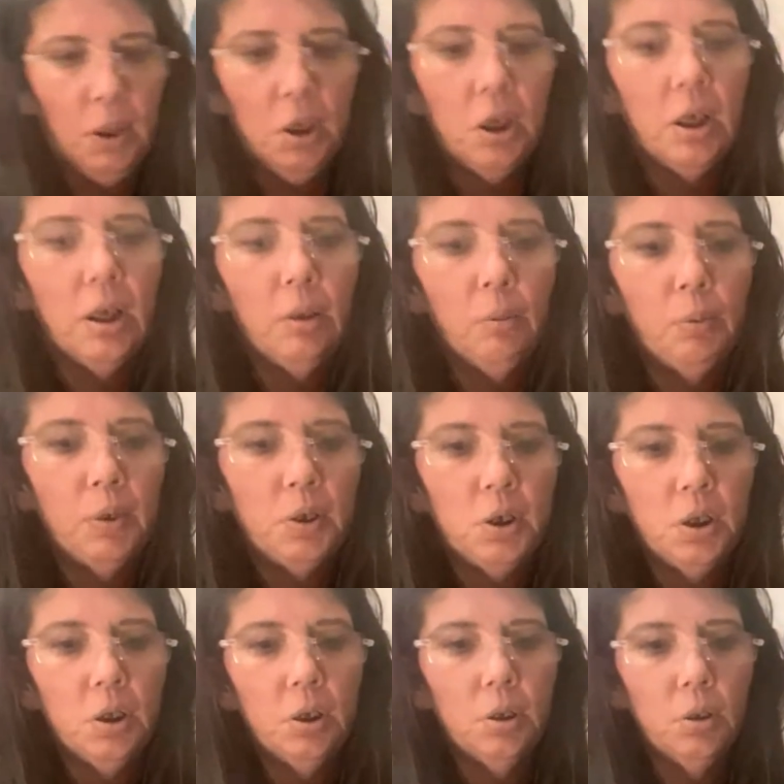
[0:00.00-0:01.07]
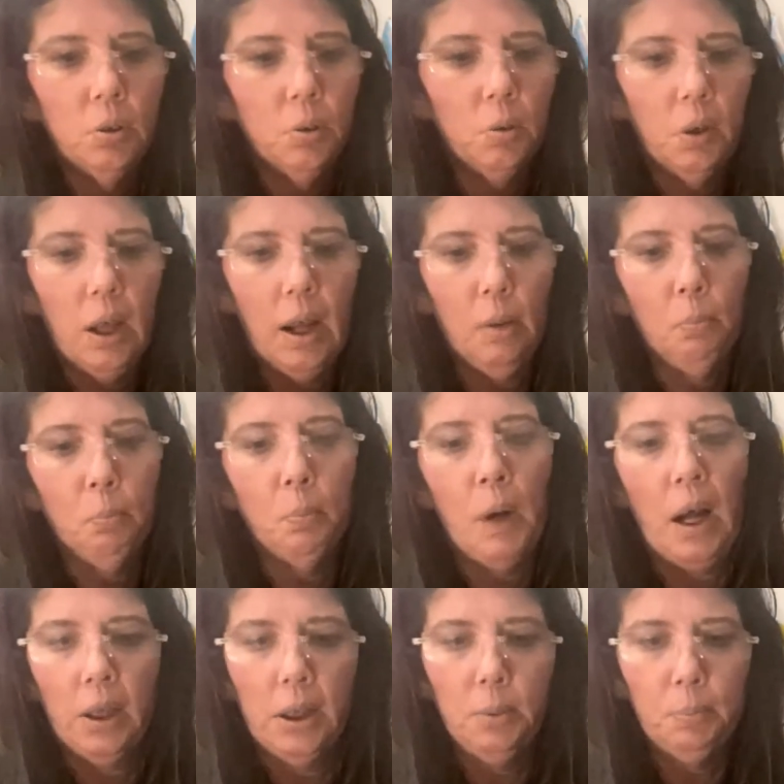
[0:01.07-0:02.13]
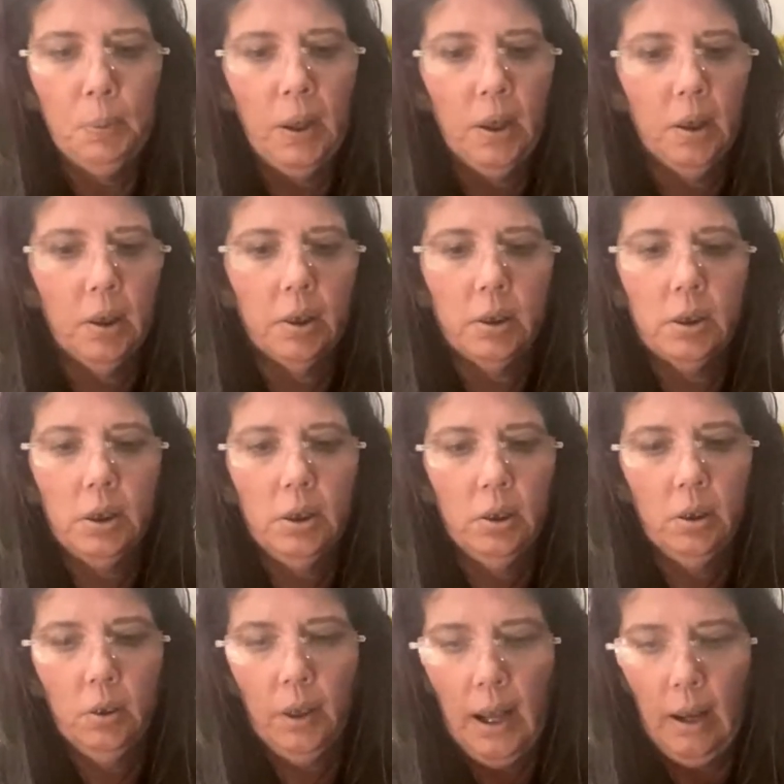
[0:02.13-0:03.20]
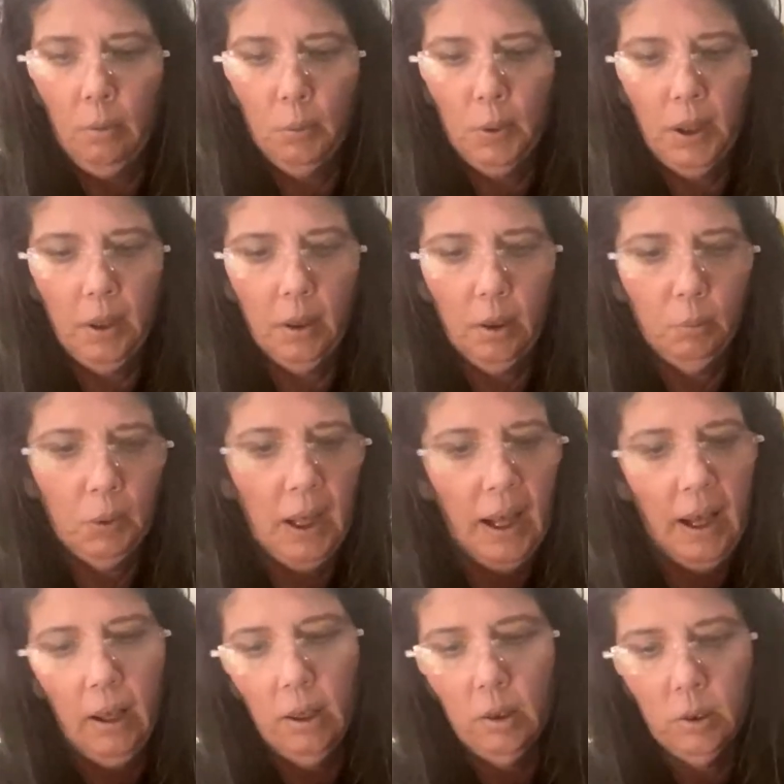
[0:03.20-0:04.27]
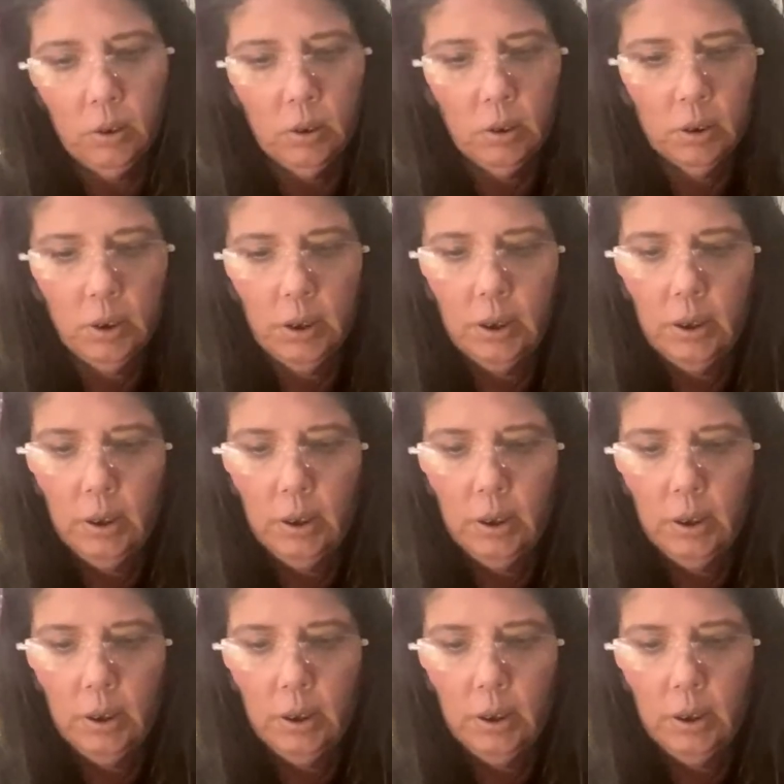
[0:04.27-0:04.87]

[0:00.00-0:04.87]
you could even do like body butters and all that with them, candles.